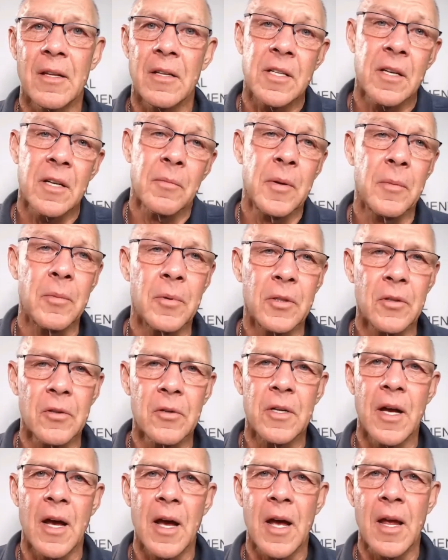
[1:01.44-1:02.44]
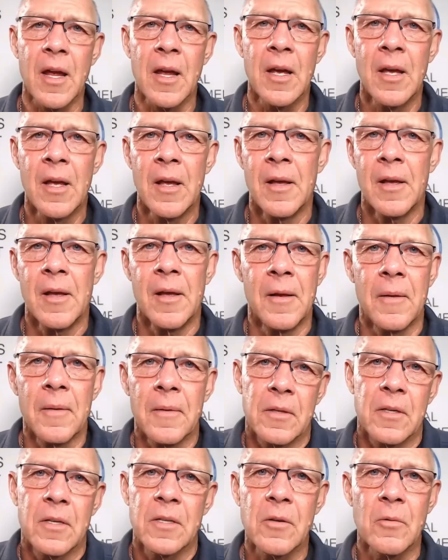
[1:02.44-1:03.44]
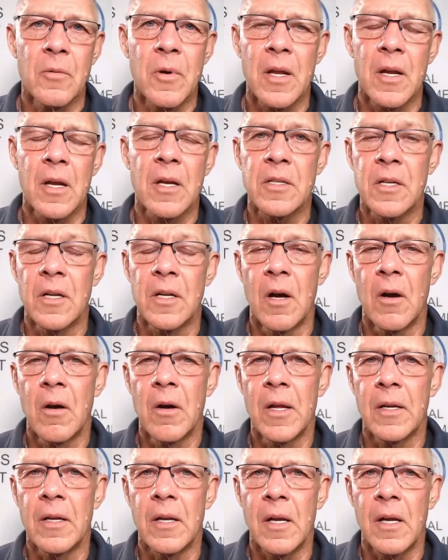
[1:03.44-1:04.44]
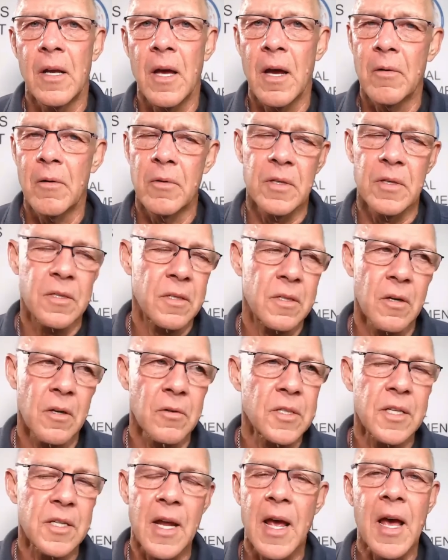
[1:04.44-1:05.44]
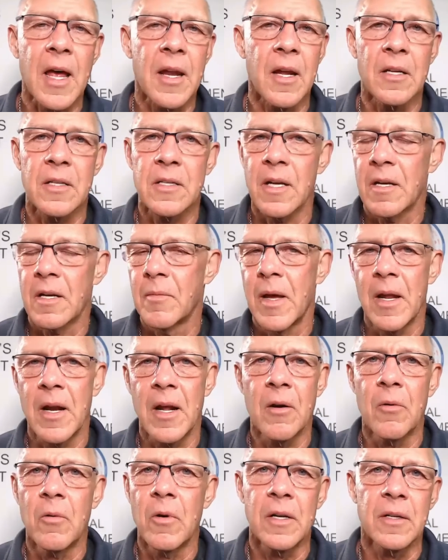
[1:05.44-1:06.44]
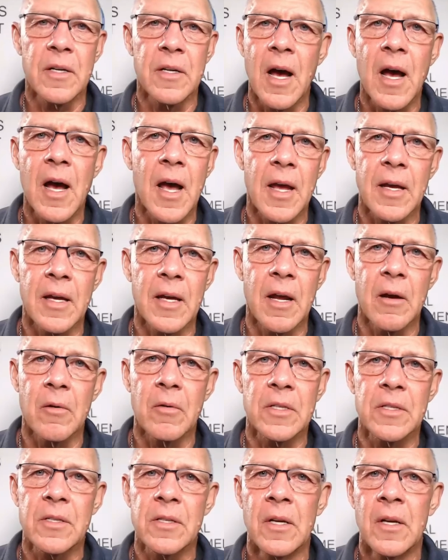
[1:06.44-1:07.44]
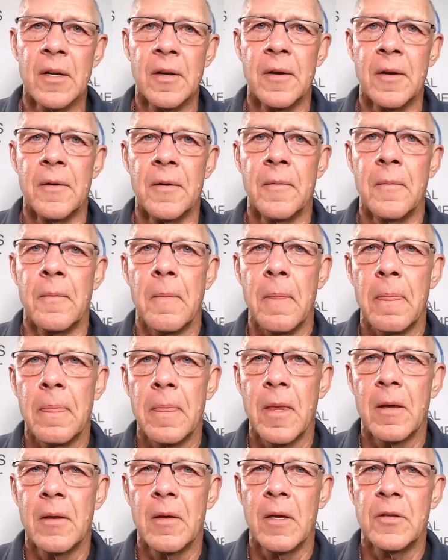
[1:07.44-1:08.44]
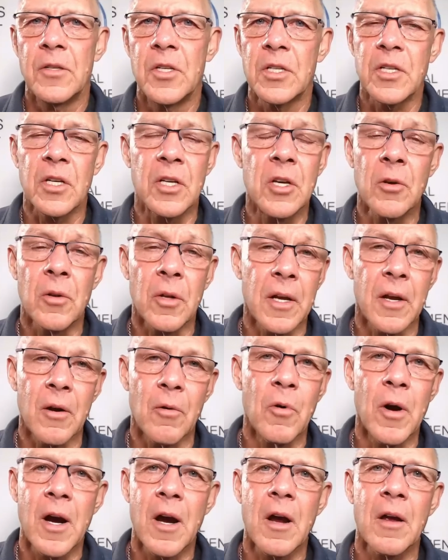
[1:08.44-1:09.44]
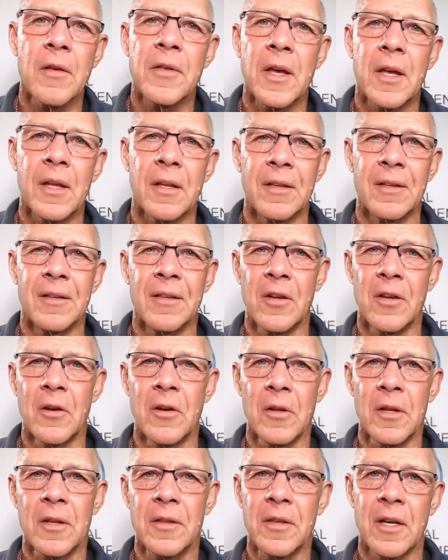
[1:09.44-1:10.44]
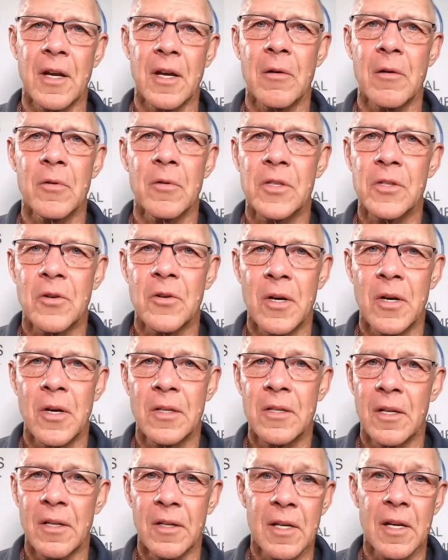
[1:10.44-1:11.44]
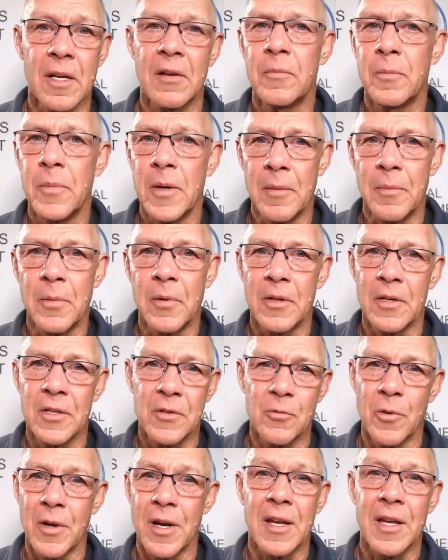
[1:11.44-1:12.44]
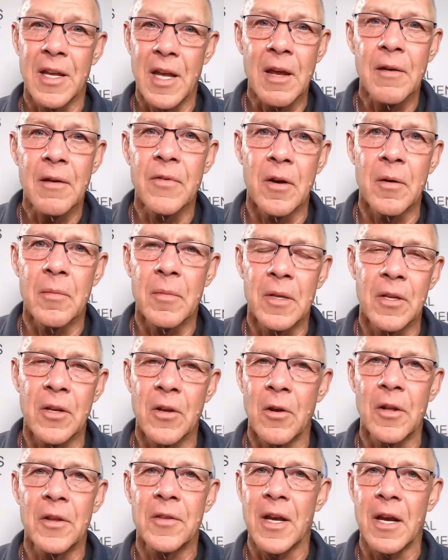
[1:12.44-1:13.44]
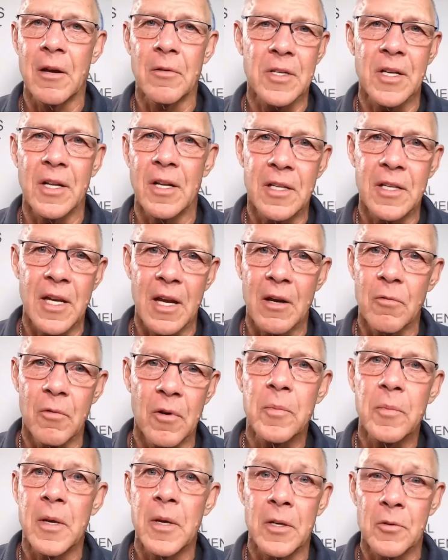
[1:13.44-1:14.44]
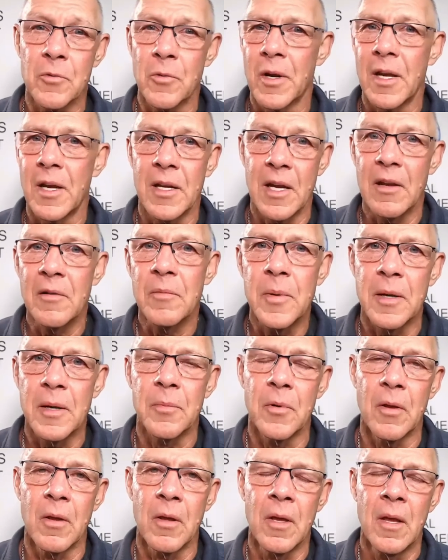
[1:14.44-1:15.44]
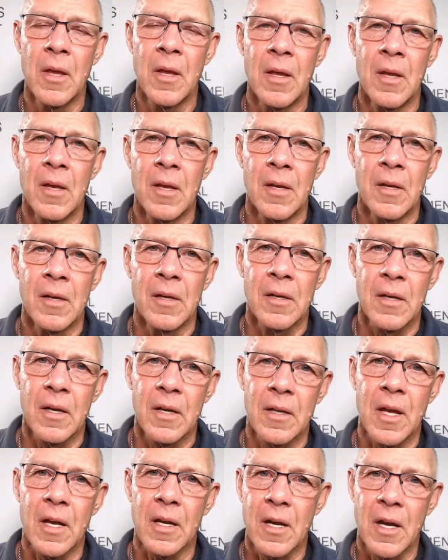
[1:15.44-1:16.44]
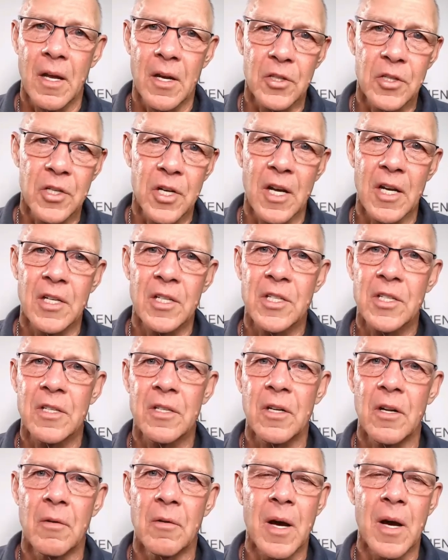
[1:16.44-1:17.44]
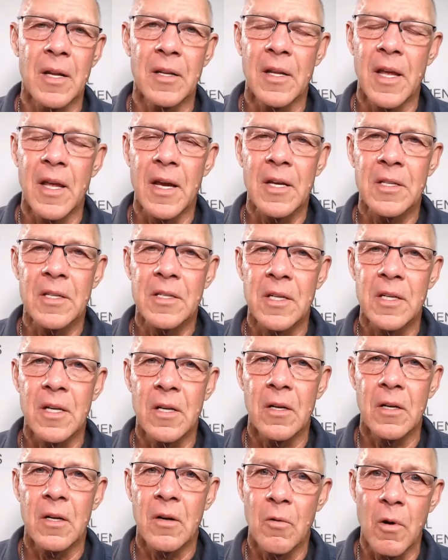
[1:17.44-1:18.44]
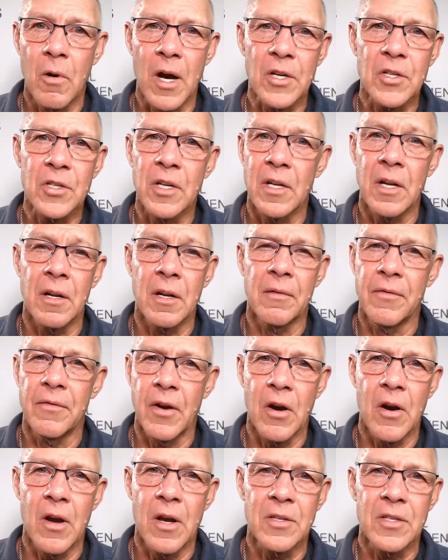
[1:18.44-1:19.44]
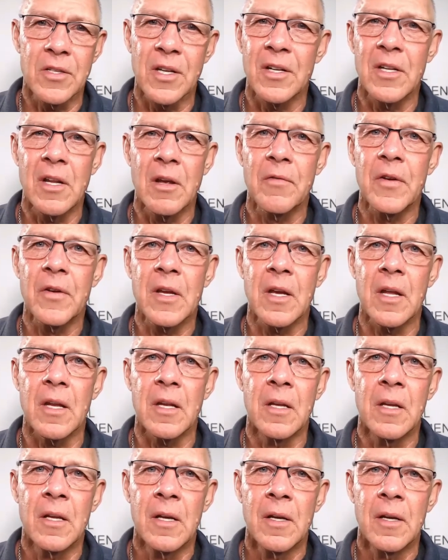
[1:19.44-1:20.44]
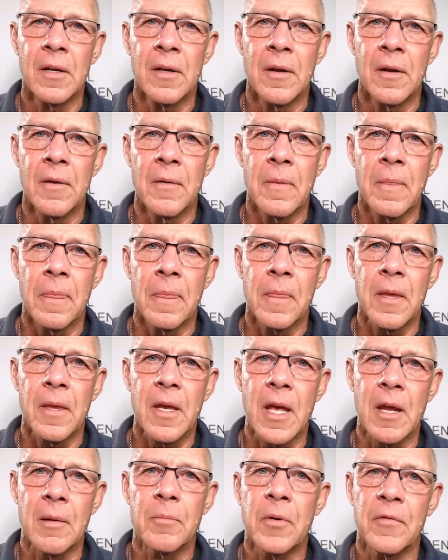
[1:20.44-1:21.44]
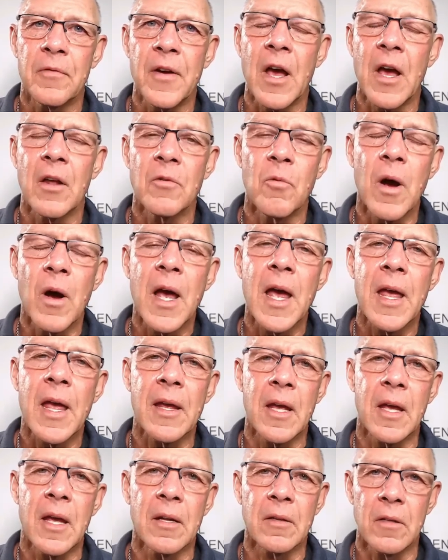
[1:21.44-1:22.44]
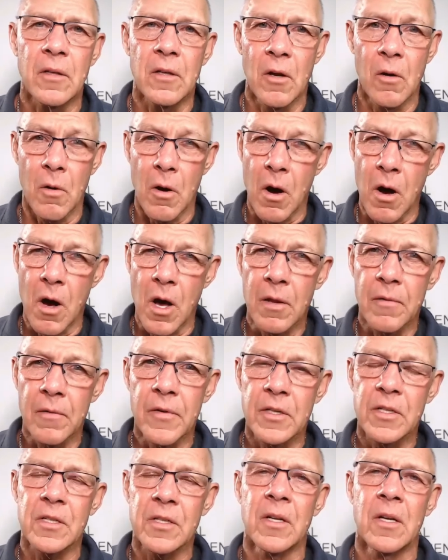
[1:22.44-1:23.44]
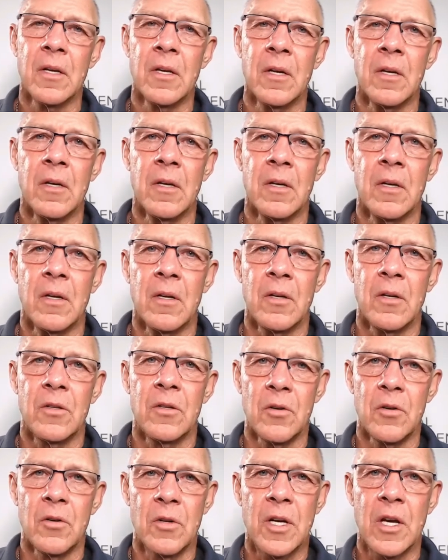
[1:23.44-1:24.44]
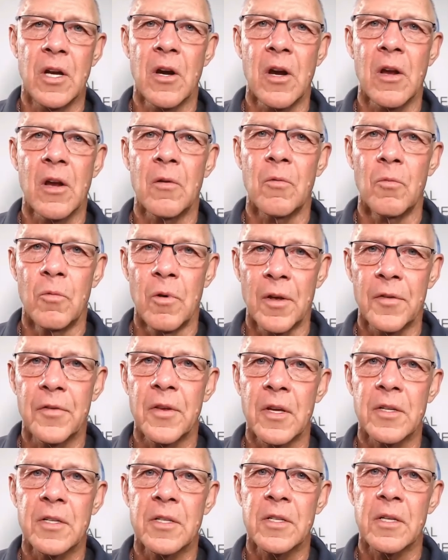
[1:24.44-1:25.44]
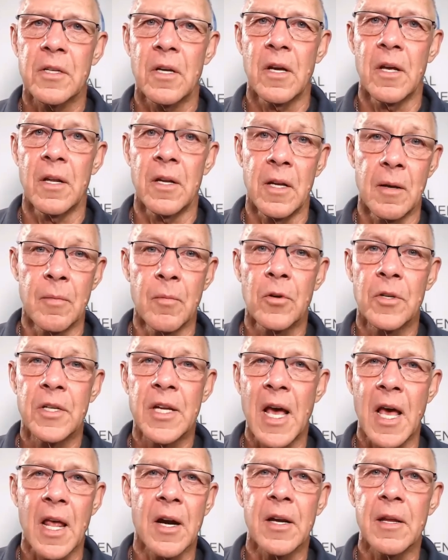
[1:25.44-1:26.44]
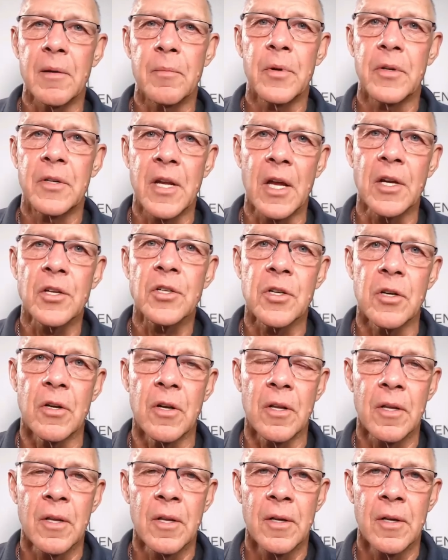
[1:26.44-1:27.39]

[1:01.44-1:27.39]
some people do die just the way it is, and I was so sad. It's like, man, I don't want to die. And I was just acutely aware that the only thing I was going to leave people is what I gave them. And the only thing I was going to take with me is what I gave people. Mm-hmm. And that kind of changed, my legacy question in a very significant and profound way. And, all of us do carry with us an immortality potential.